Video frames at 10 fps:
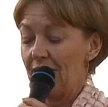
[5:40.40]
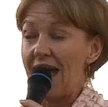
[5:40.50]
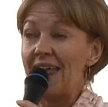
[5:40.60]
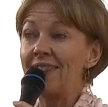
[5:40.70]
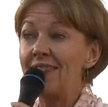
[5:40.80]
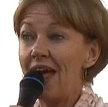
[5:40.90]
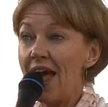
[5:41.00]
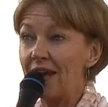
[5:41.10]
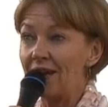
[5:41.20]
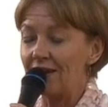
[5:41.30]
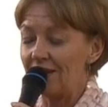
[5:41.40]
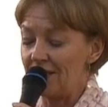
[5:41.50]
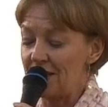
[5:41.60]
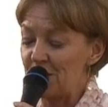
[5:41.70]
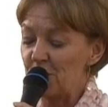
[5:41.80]
And then
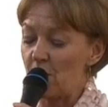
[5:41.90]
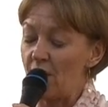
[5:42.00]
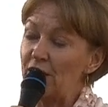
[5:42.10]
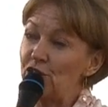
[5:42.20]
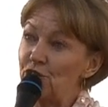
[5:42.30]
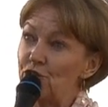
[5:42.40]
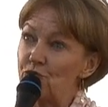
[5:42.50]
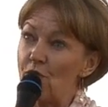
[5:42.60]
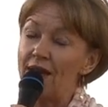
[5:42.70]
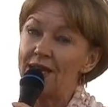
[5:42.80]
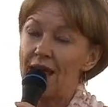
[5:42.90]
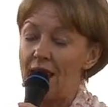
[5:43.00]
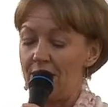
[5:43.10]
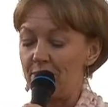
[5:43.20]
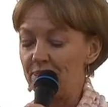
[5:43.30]
the inspiration to write
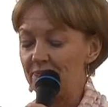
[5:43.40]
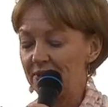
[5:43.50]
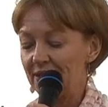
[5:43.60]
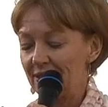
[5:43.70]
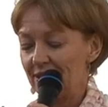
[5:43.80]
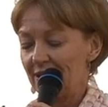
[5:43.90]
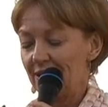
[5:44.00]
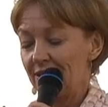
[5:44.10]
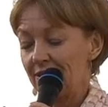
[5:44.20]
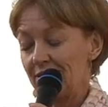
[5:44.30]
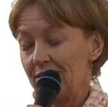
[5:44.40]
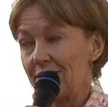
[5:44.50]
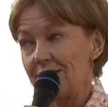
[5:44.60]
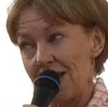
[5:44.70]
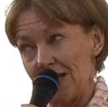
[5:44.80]
came
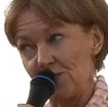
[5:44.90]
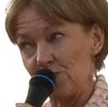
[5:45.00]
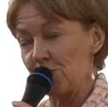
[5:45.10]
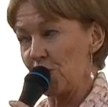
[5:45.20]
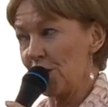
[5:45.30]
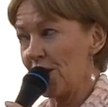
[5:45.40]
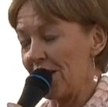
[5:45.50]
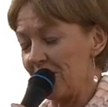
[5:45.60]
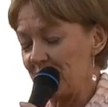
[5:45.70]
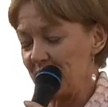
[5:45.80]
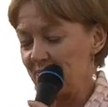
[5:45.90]
Tales from Turkey.